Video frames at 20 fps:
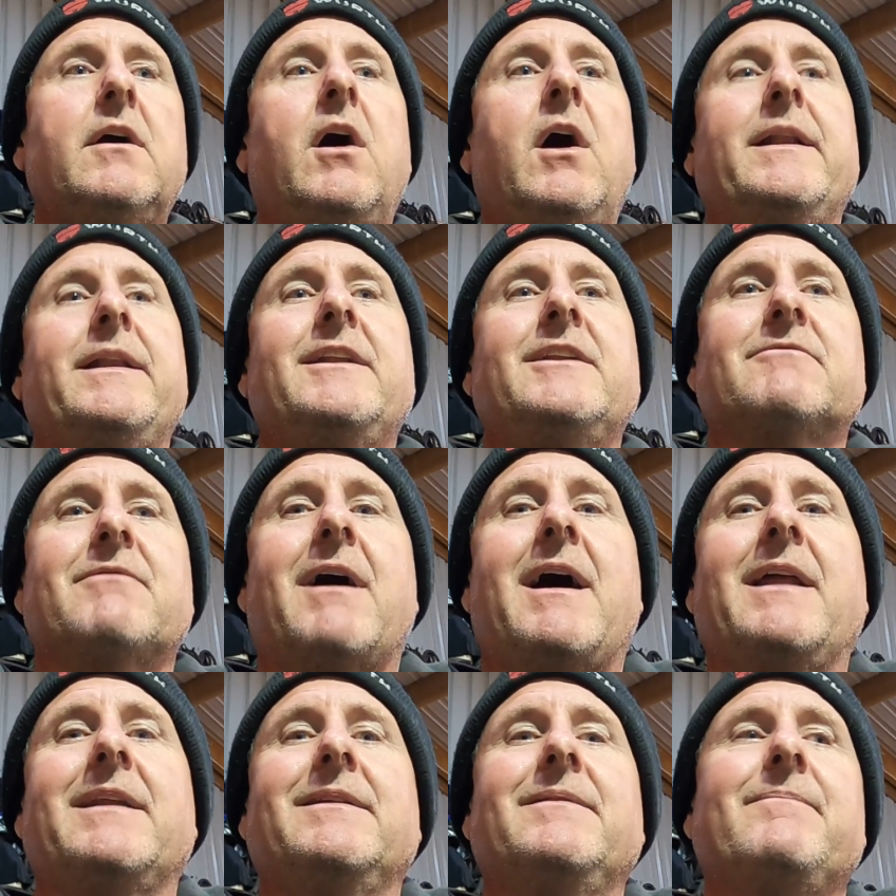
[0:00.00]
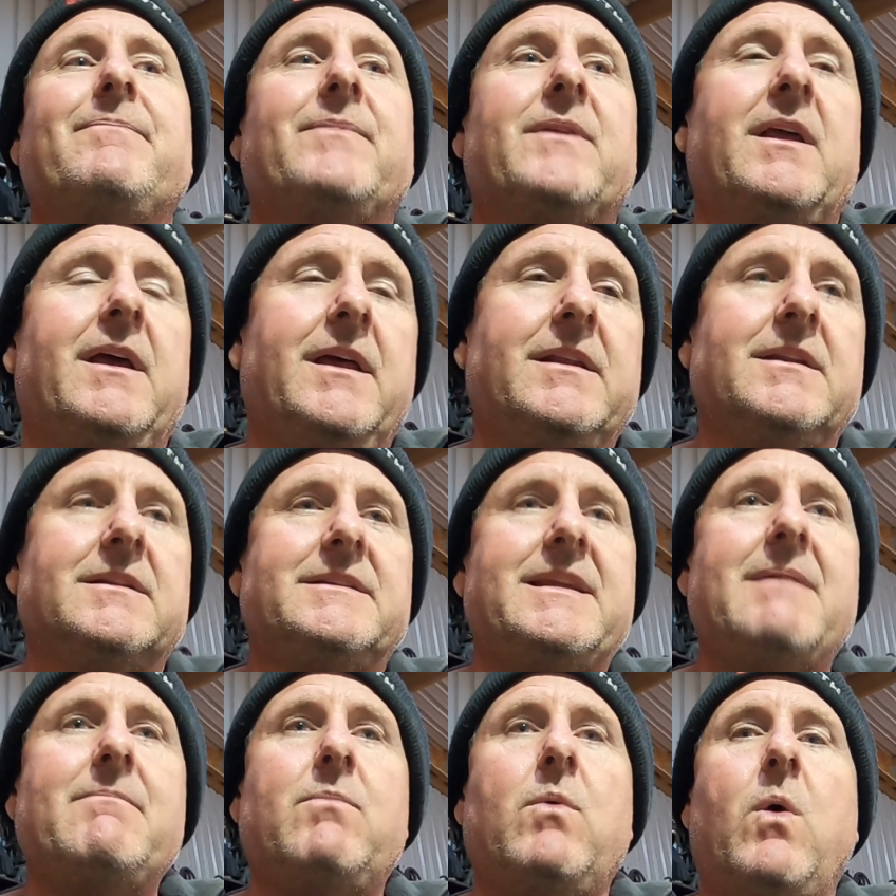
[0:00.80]
I need to run in a
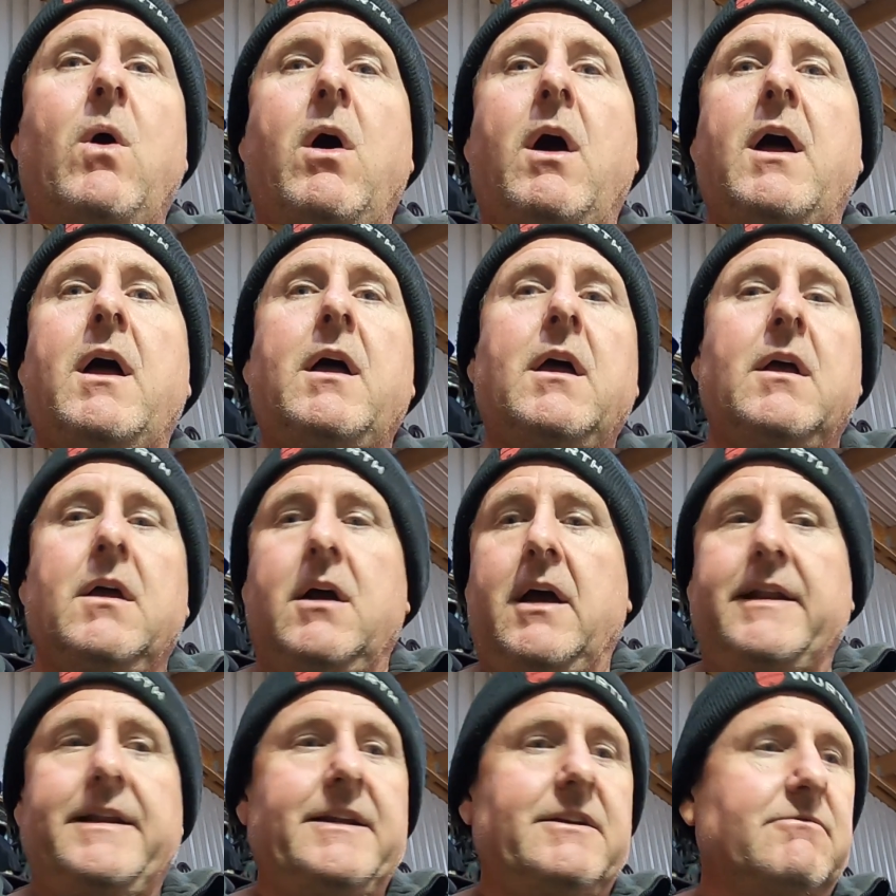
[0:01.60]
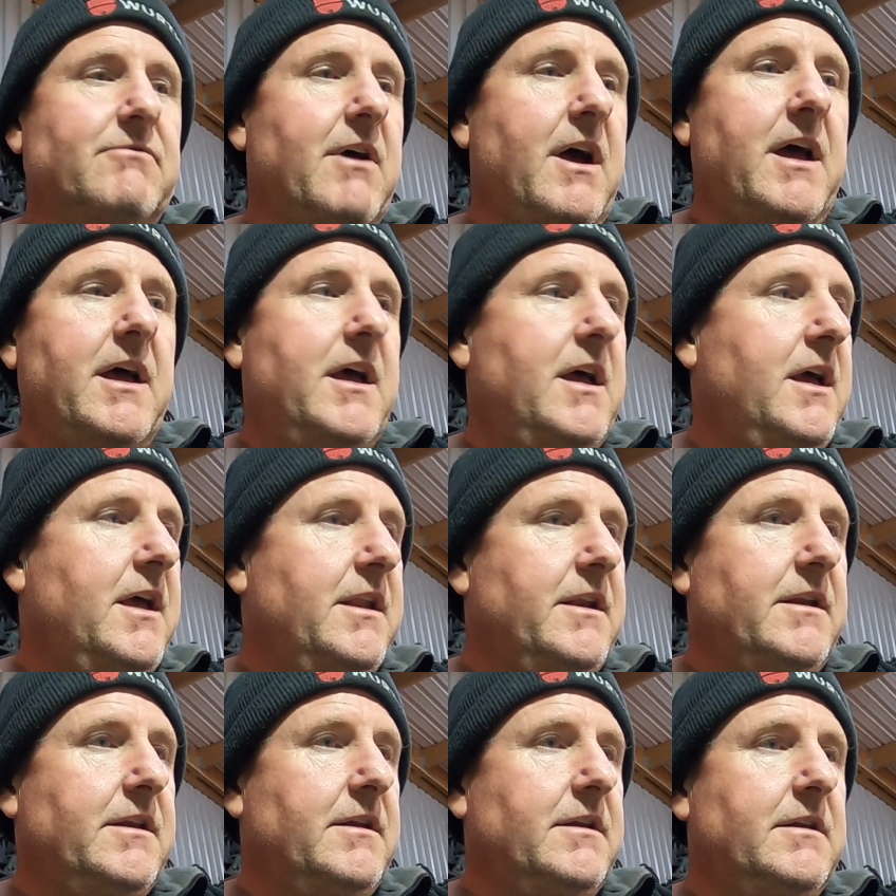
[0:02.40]
temp wire. I need to
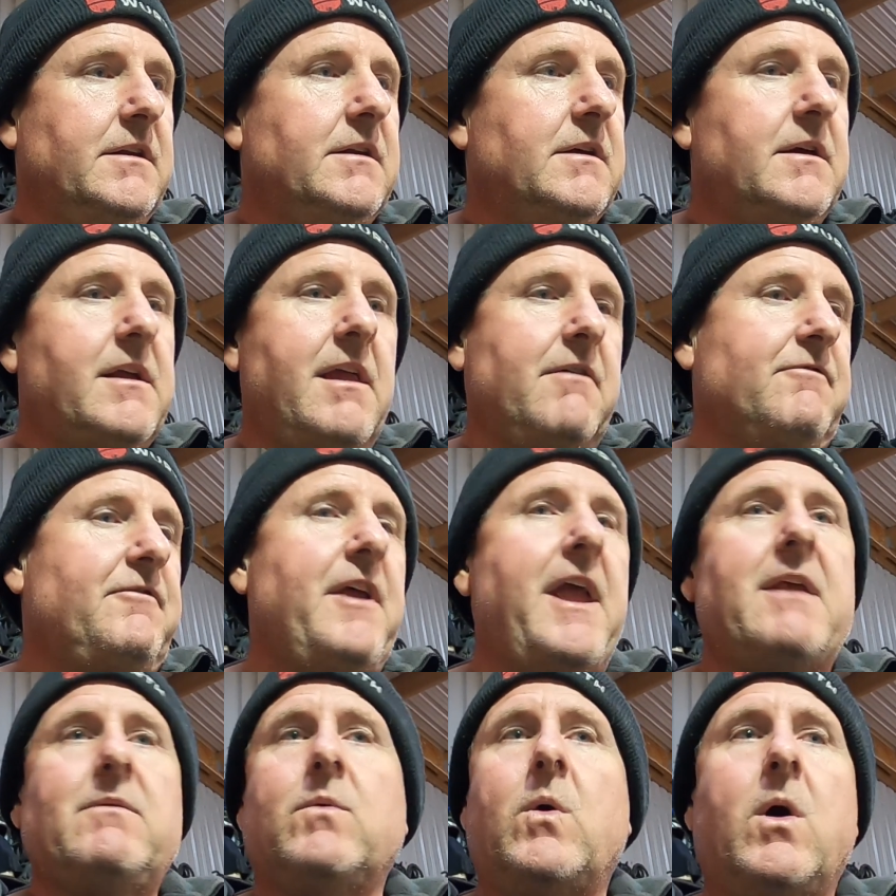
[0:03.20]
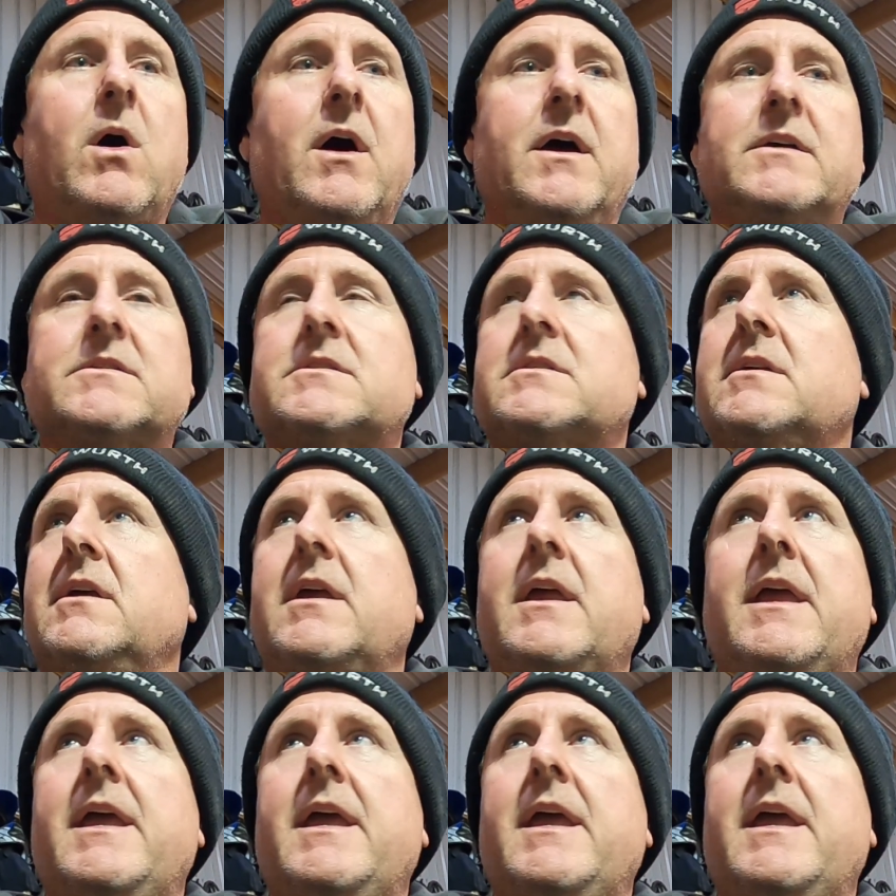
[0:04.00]
run fan wires.